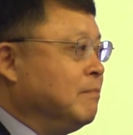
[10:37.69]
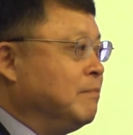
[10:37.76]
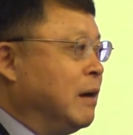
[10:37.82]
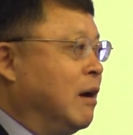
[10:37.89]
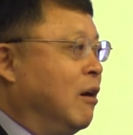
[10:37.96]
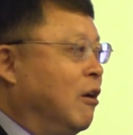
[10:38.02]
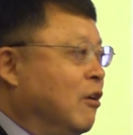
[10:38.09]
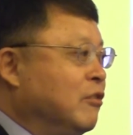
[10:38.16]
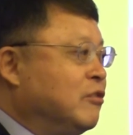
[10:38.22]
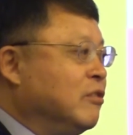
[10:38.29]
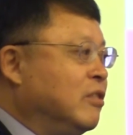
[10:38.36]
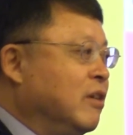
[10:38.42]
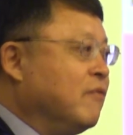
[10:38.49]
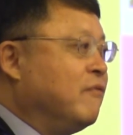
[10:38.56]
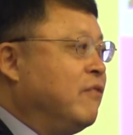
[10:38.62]
but
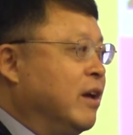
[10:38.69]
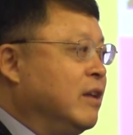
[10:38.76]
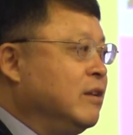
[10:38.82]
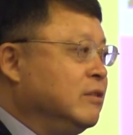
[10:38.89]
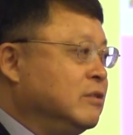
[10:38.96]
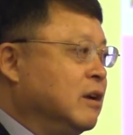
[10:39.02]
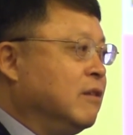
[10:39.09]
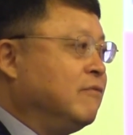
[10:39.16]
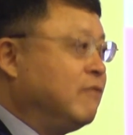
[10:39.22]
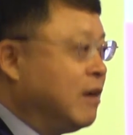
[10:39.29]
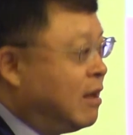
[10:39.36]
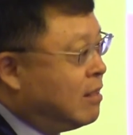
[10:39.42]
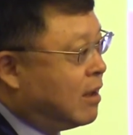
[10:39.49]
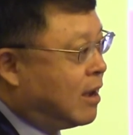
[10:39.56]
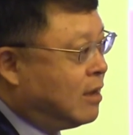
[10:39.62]
also take advantage of
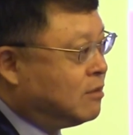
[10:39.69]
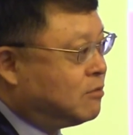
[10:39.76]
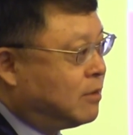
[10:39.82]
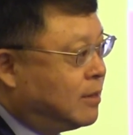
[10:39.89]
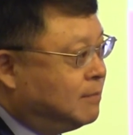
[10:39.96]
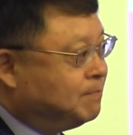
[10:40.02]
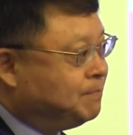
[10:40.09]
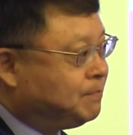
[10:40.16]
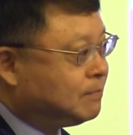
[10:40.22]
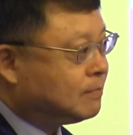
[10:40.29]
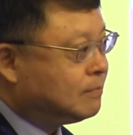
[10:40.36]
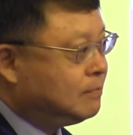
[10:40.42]
other country